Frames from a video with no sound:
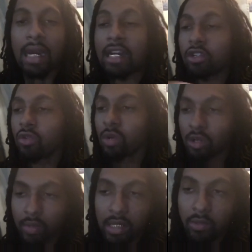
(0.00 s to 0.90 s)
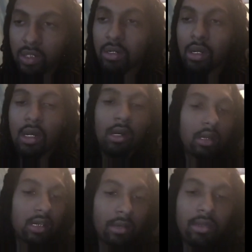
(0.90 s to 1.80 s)
And I do agree with
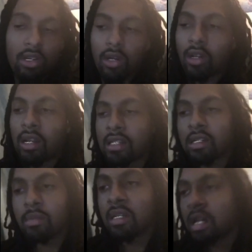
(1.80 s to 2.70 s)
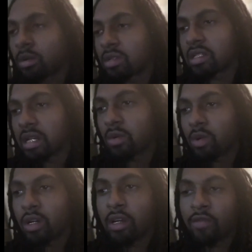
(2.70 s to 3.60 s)
some of y'all. Like, some of y'all will say,
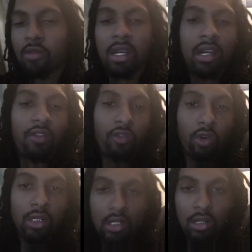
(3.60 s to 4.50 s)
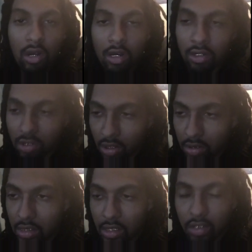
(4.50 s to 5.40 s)
well, if you can't afford the dog, you
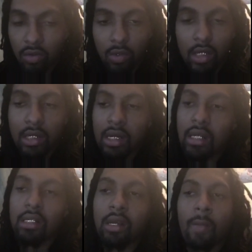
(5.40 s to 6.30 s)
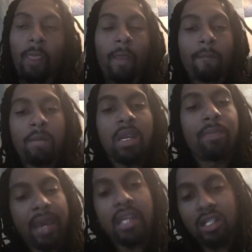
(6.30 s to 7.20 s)
don't need to do with it. Yes, be
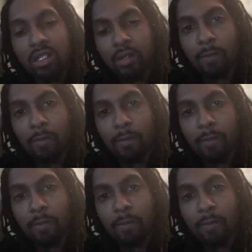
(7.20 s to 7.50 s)
patient.